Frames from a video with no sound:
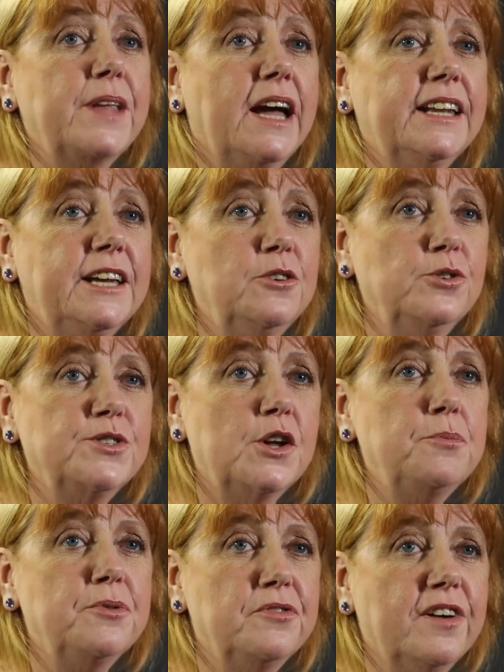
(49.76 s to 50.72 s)
and I also
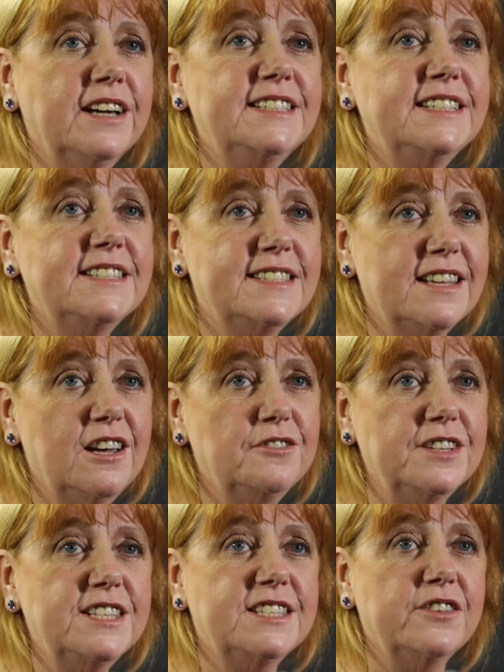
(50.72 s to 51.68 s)
provided a
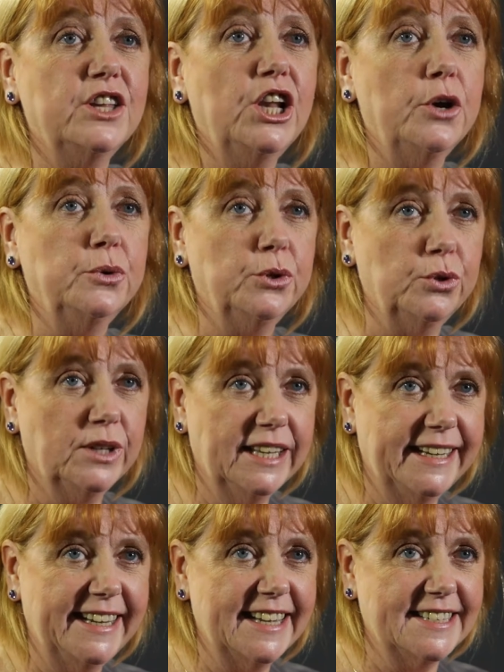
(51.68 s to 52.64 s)
service to the local
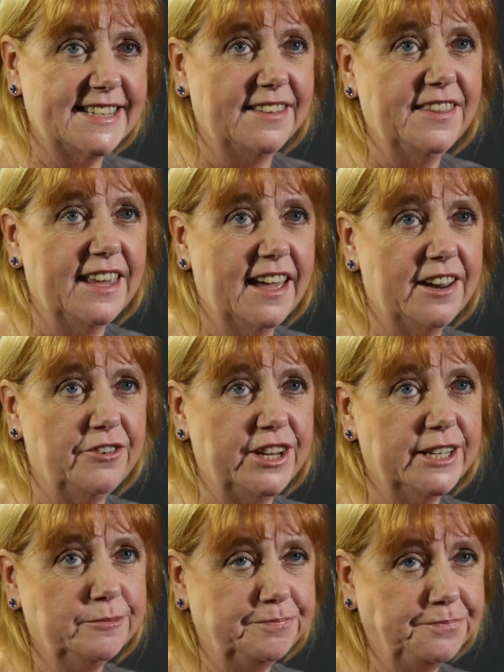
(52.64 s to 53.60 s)
clinics in the
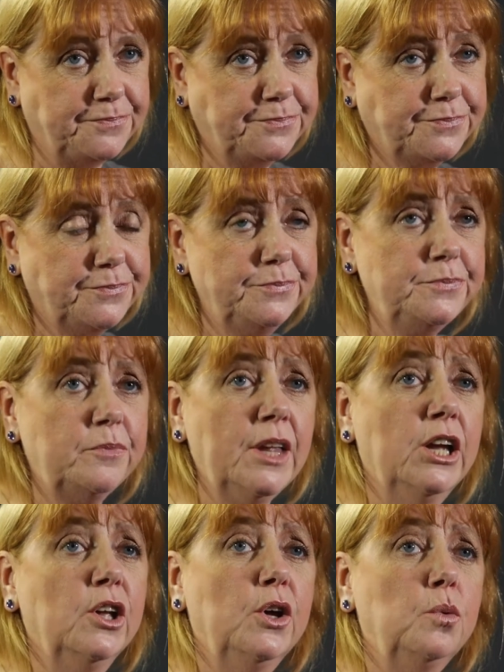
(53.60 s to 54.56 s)
area.
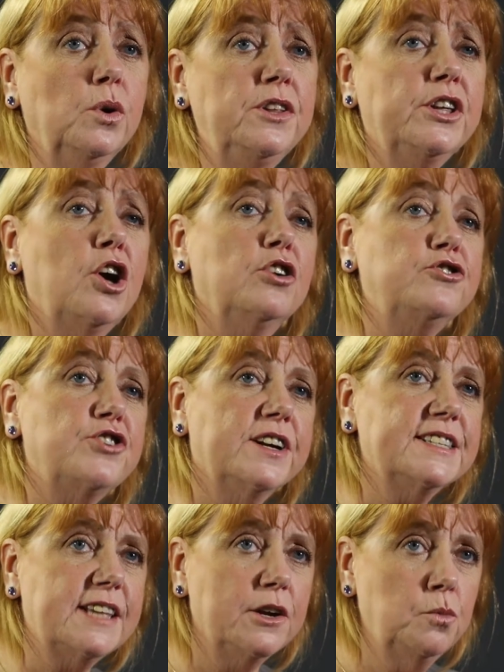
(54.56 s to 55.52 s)
One of the
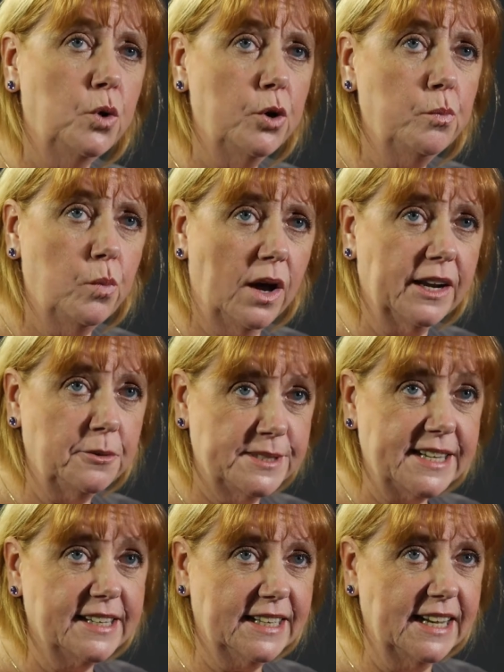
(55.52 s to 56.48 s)
contracts I won while I was
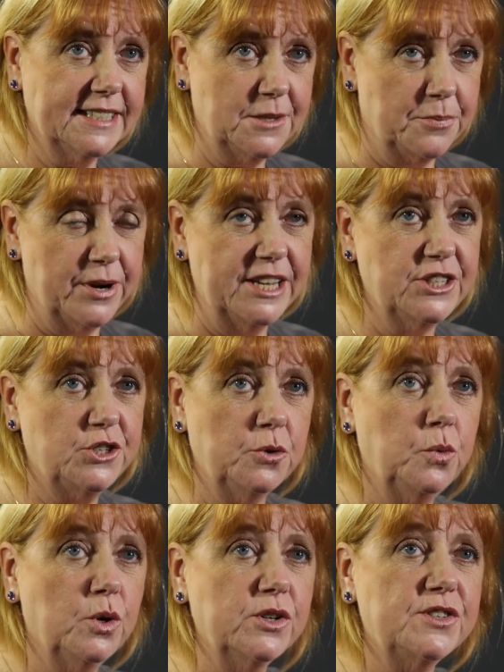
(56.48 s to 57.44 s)
at Clatterbridge
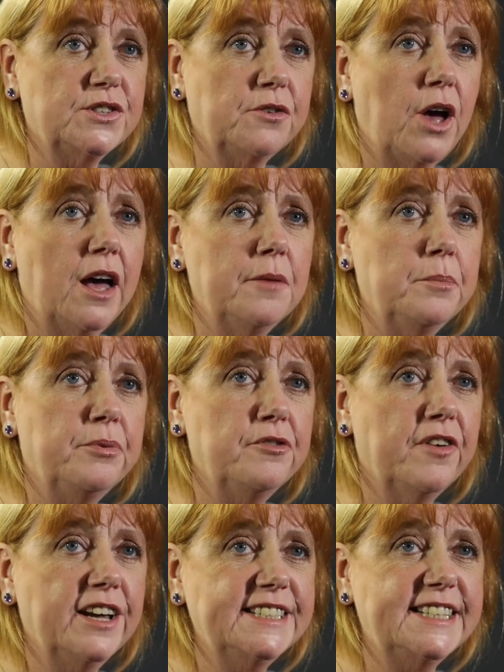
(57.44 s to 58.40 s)
was
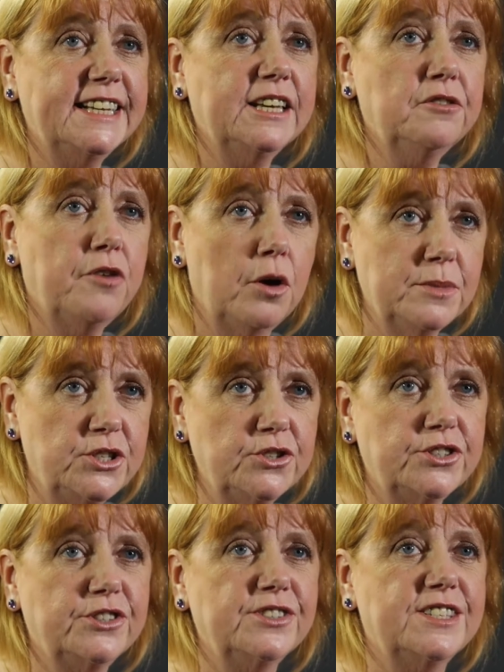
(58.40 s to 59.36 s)
providing a
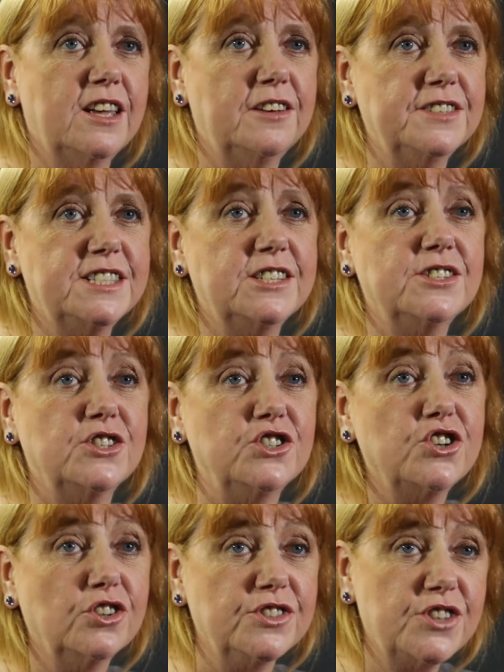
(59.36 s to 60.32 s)
pharmaceutical service to St
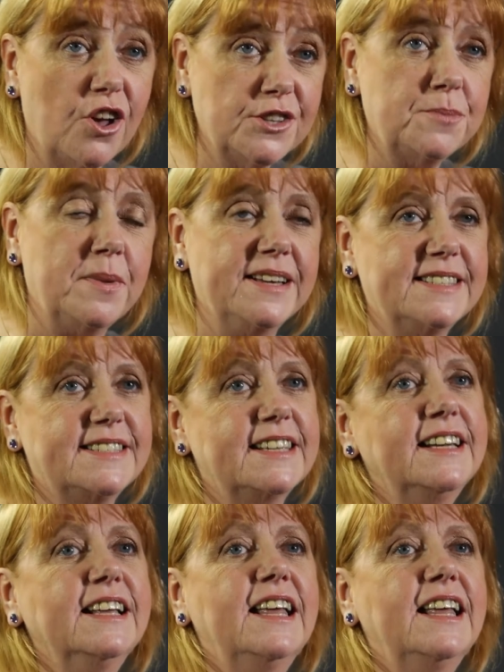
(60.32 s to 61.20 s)
John's Hospice.